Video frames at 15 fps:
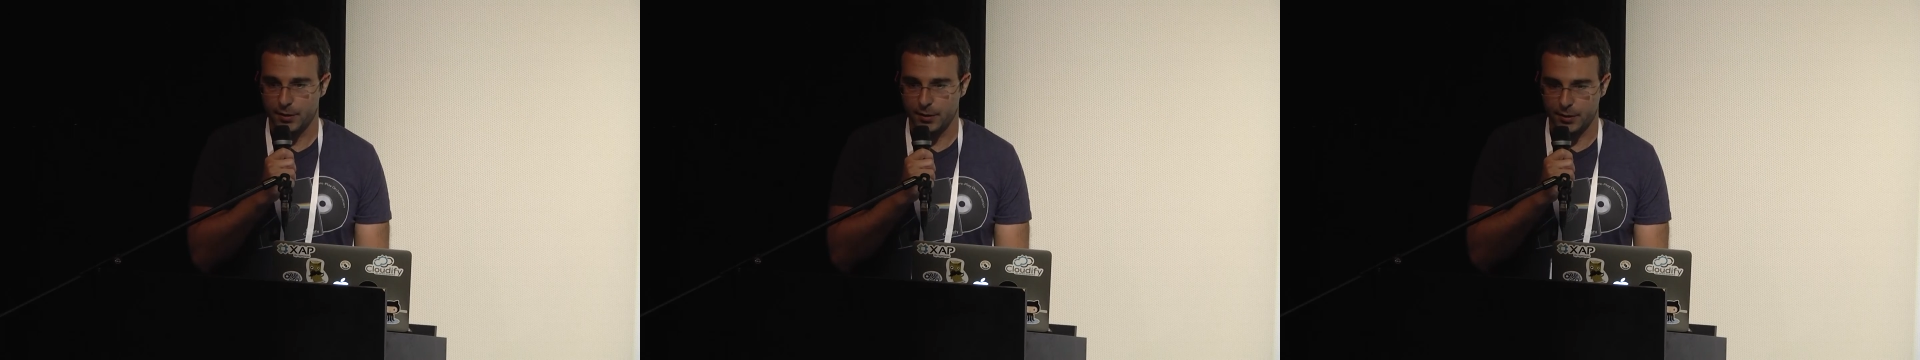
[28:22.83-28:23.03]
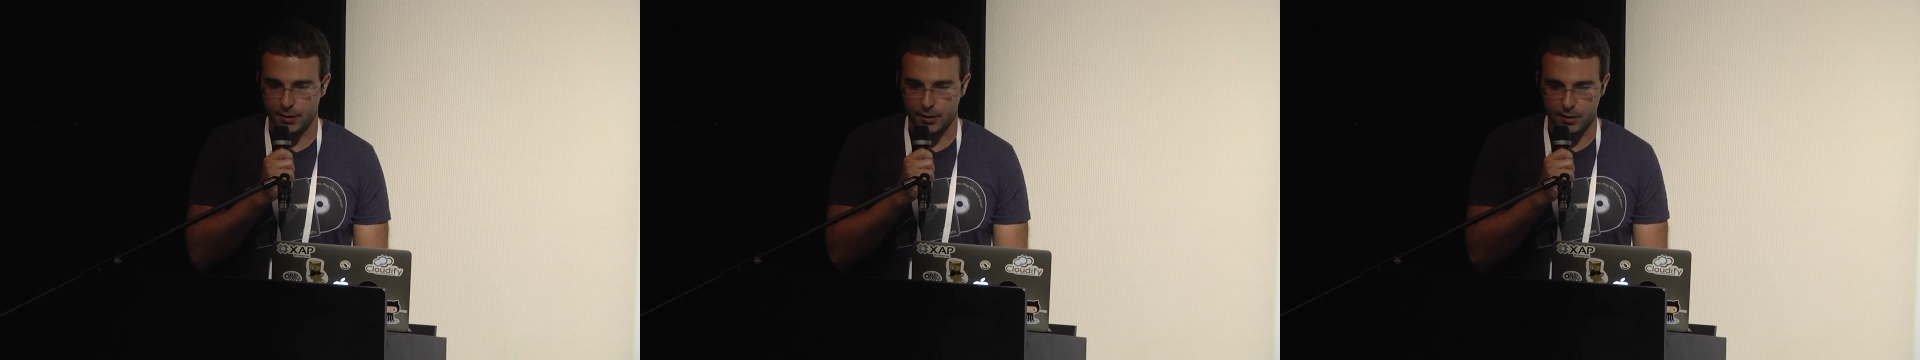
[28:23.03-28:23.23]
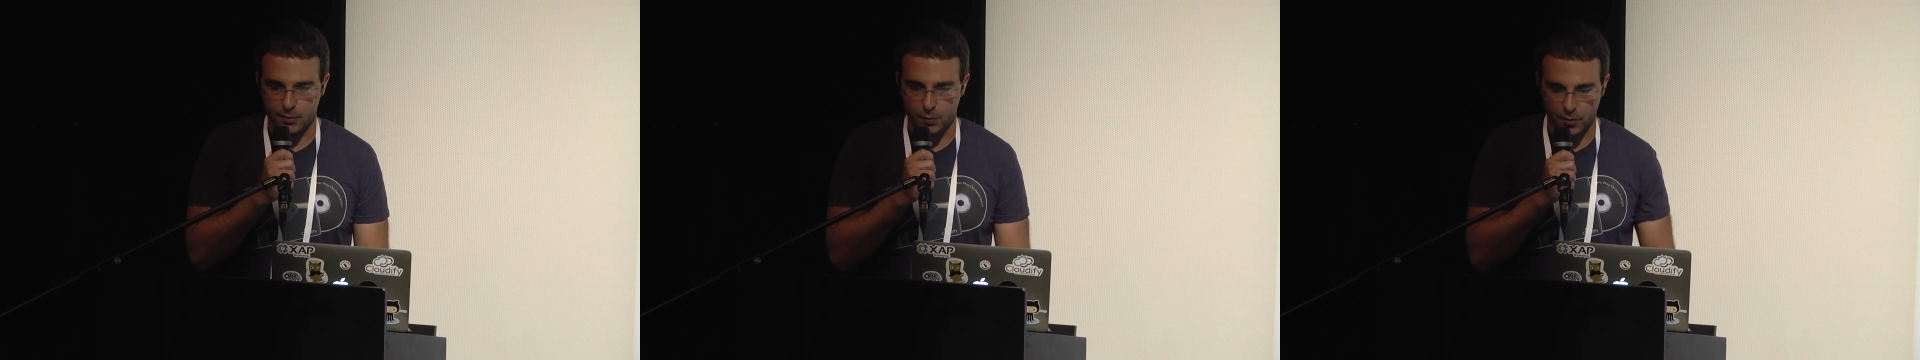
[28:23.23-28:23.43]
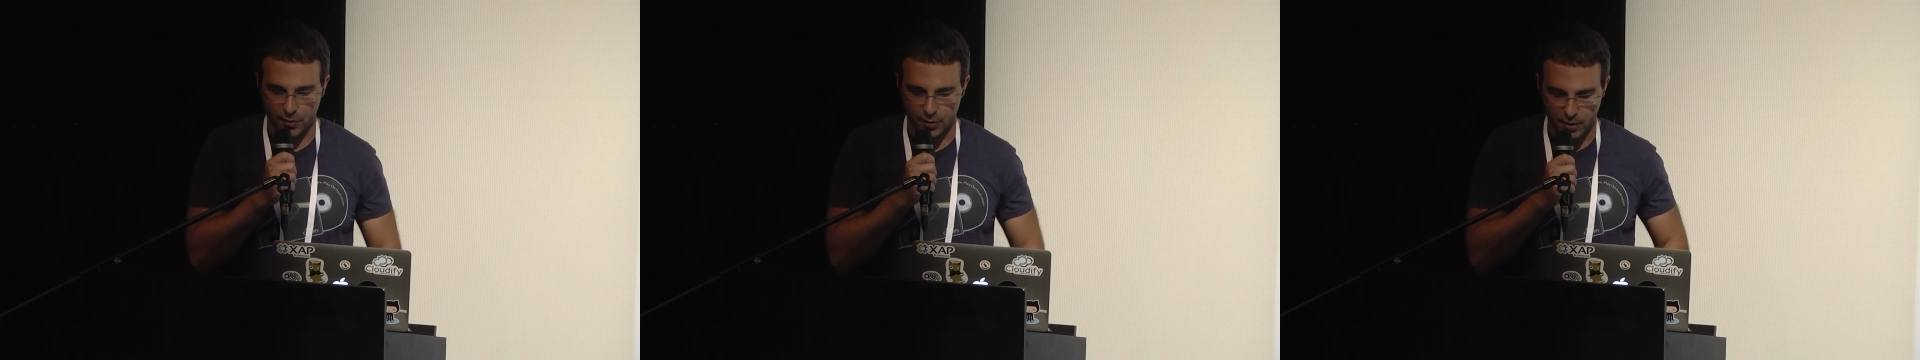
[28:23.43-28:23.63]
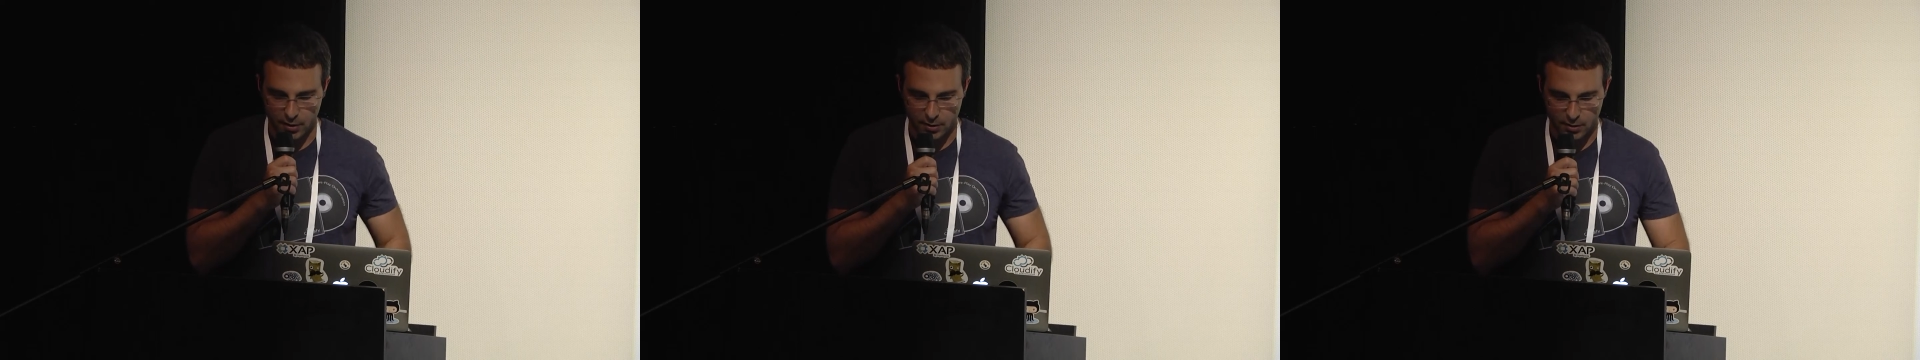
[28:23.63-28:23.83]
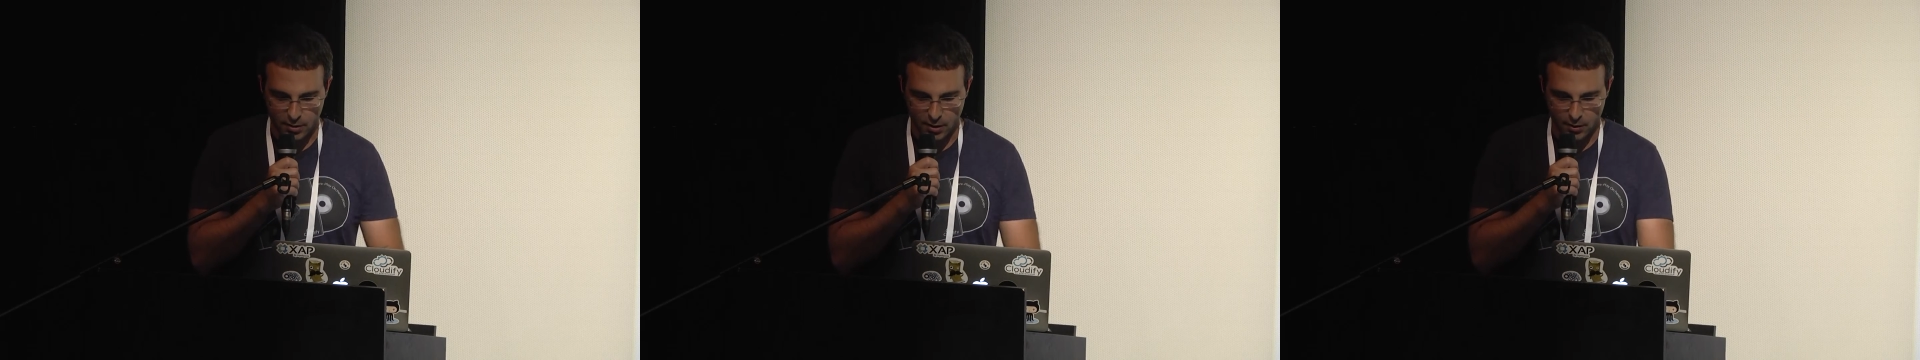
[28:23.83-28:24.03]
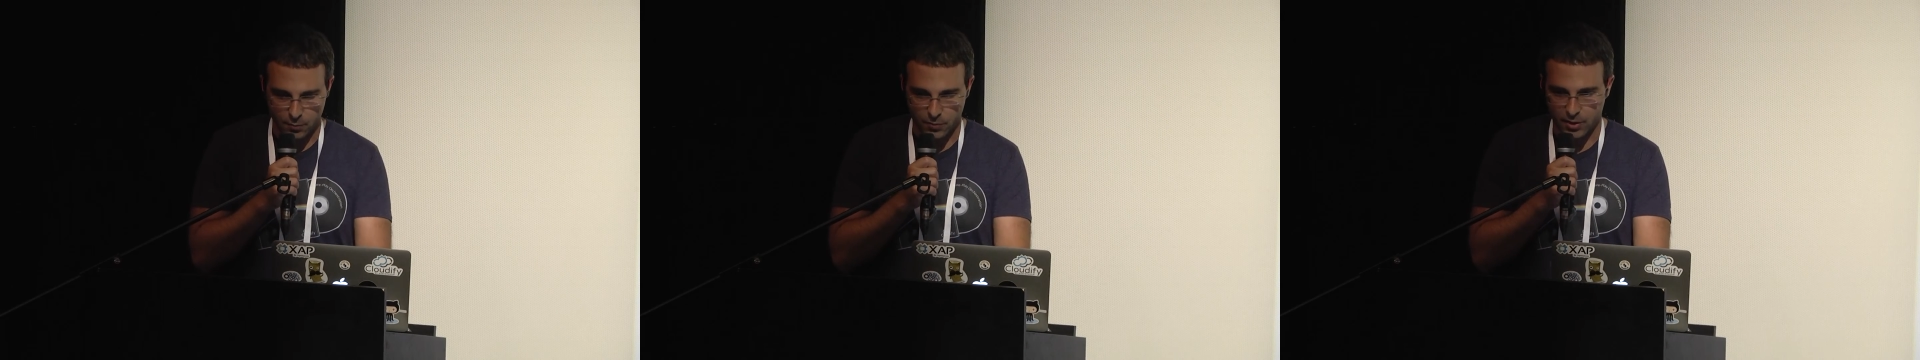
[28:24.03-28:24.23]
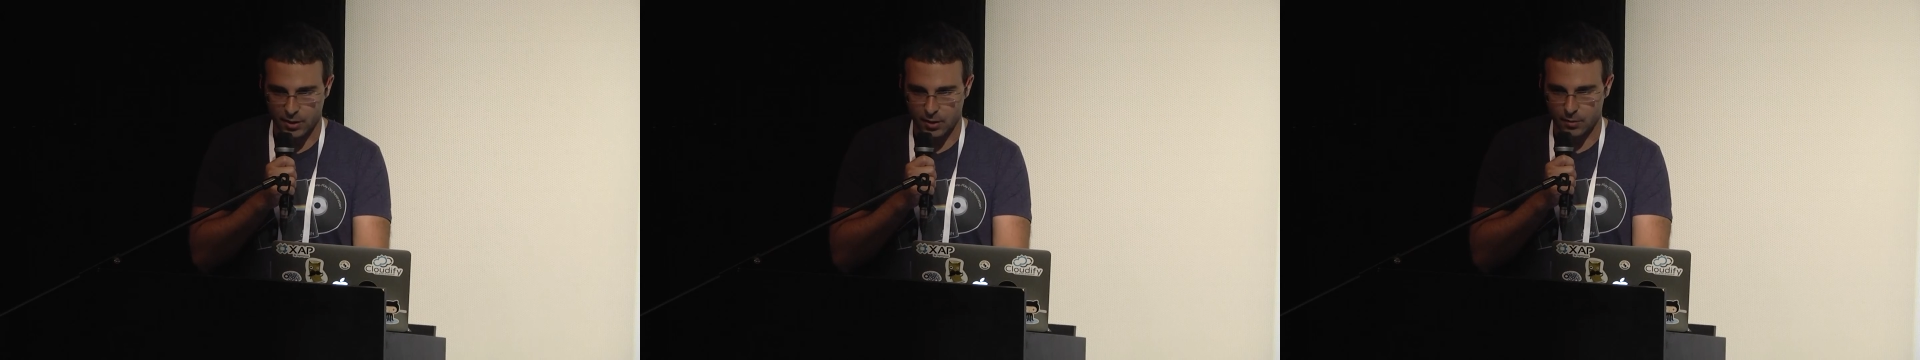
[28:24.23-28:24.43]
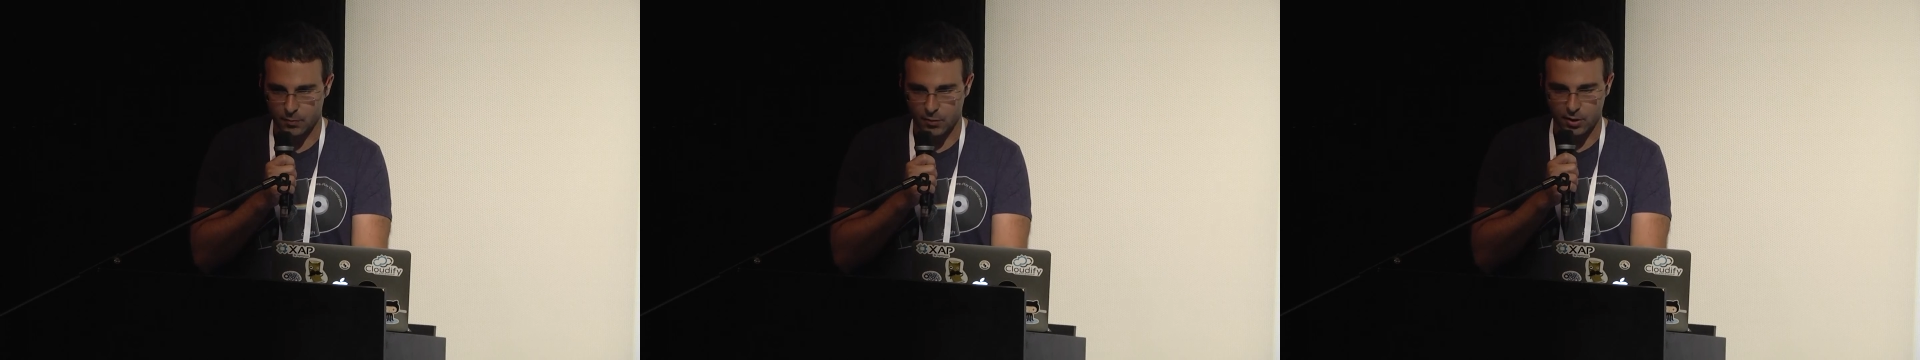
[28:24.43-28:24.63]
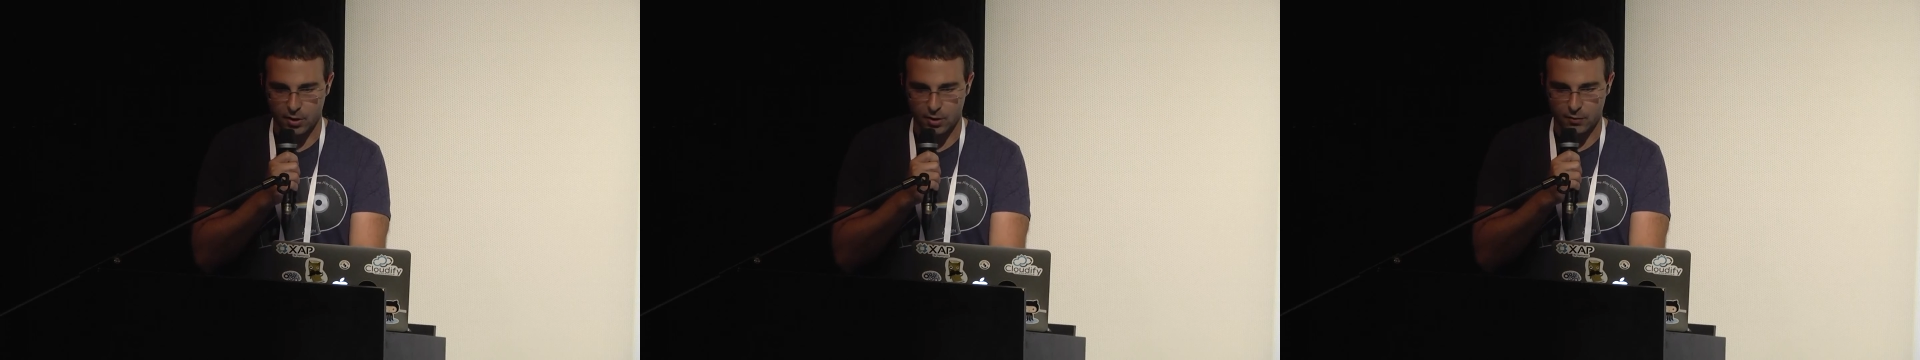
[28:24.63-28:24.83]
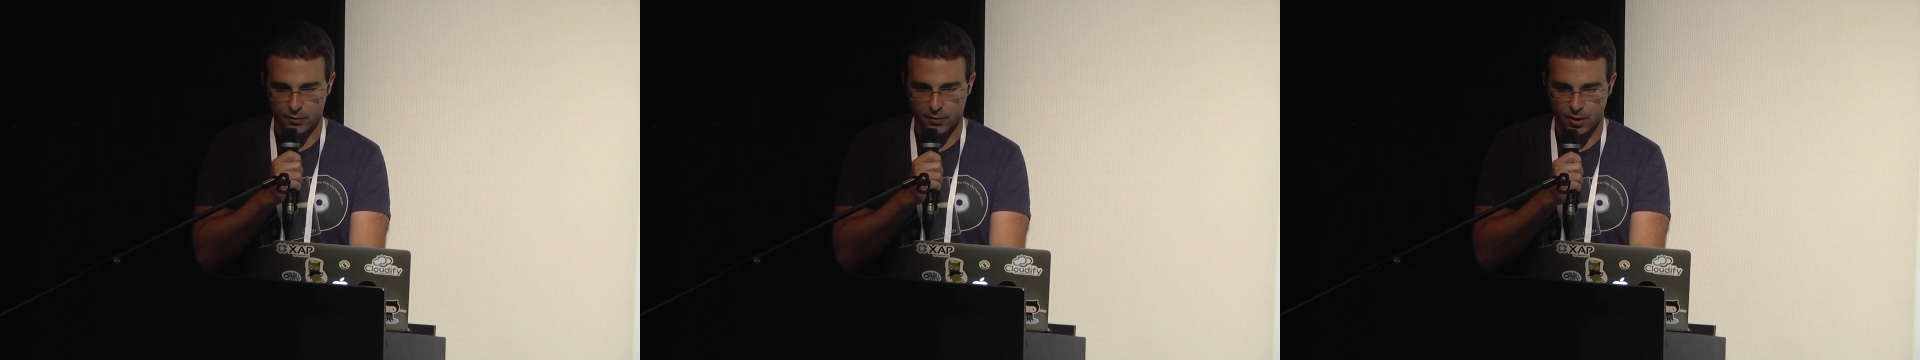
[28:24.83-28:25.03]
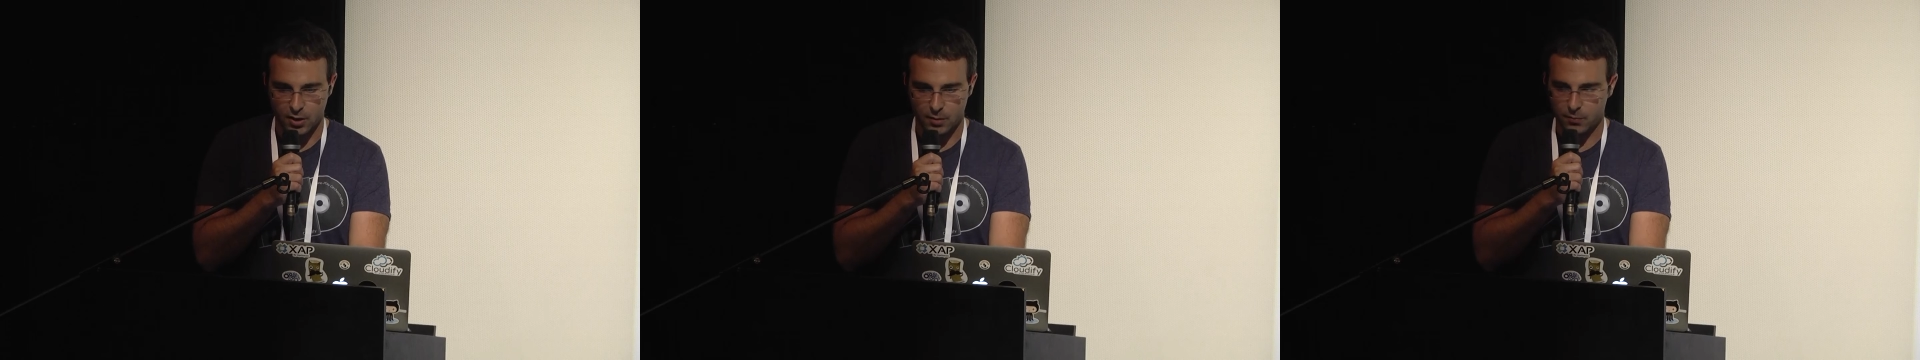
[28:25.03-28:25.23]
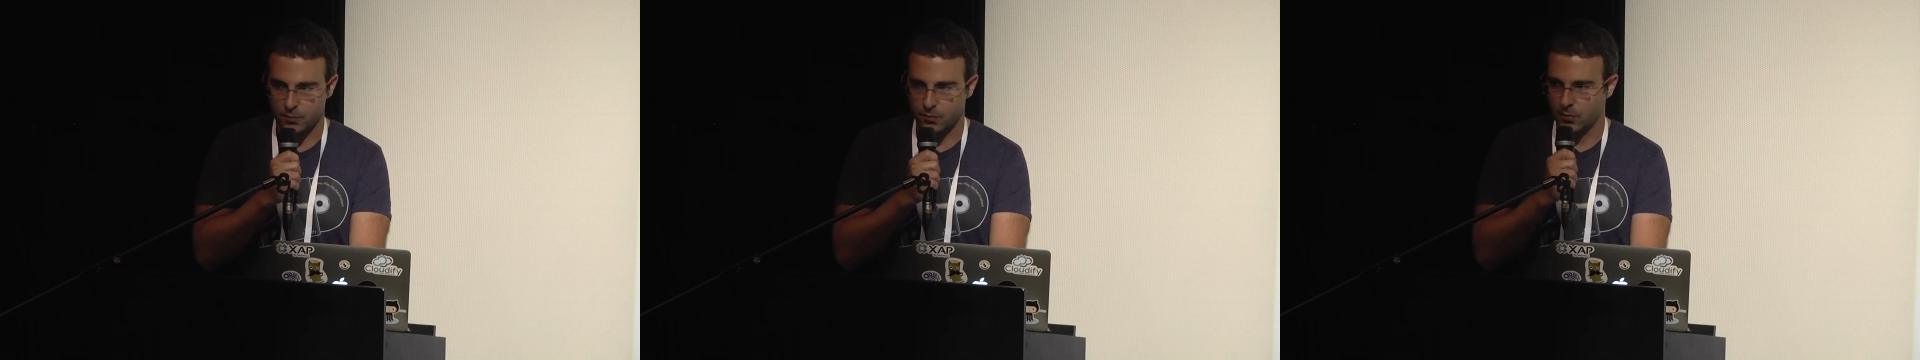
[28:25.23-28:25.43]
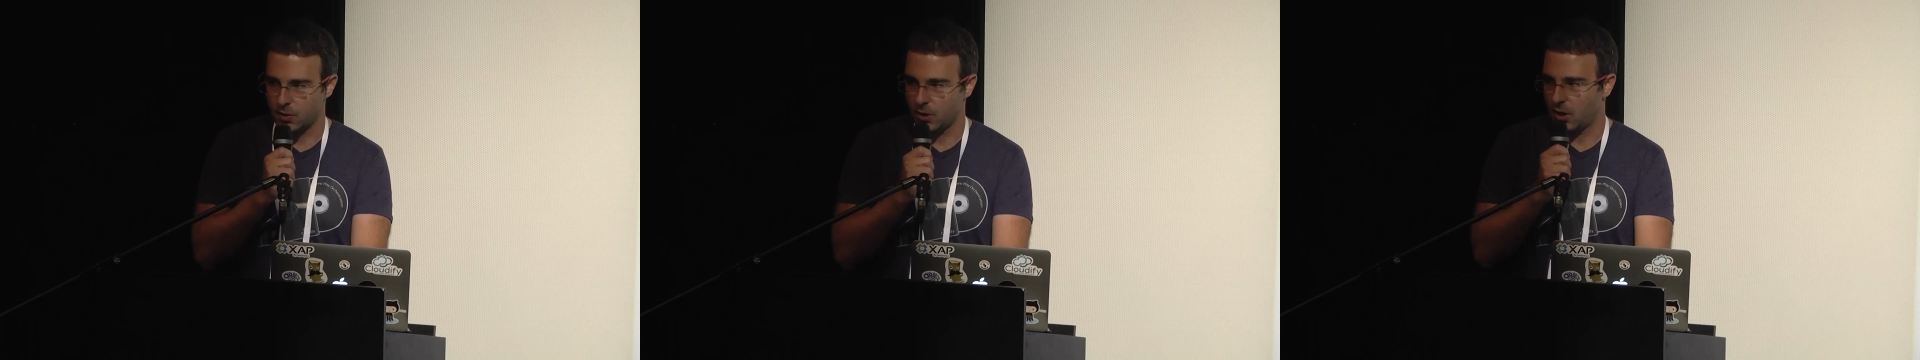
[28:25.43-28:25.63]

And with that, I'm running out of time.